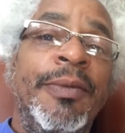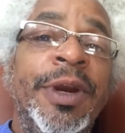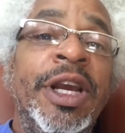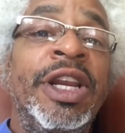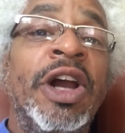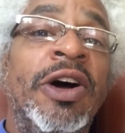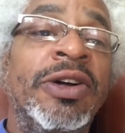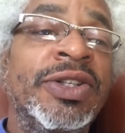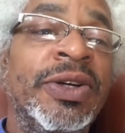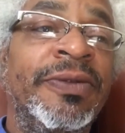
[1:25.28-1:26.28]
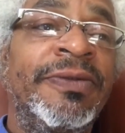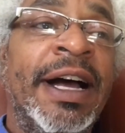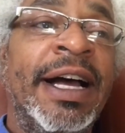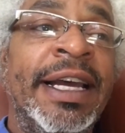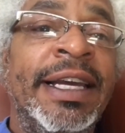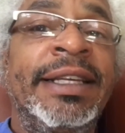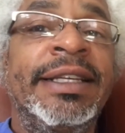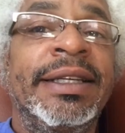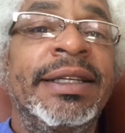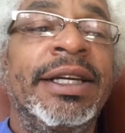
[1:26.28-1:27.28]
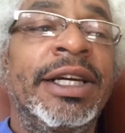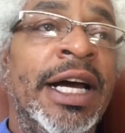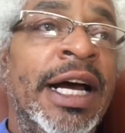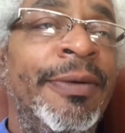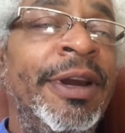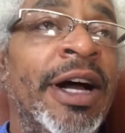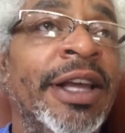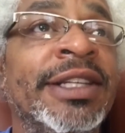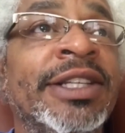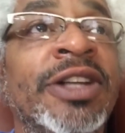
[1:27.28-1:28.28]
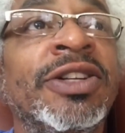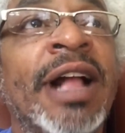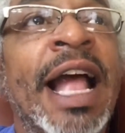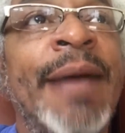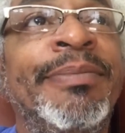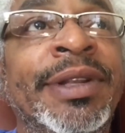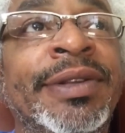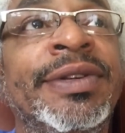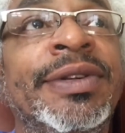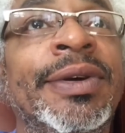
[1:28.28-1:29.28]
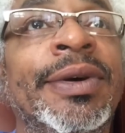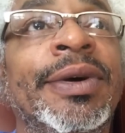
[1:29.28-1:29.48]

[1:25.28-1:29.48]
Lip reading: We can also find this also happens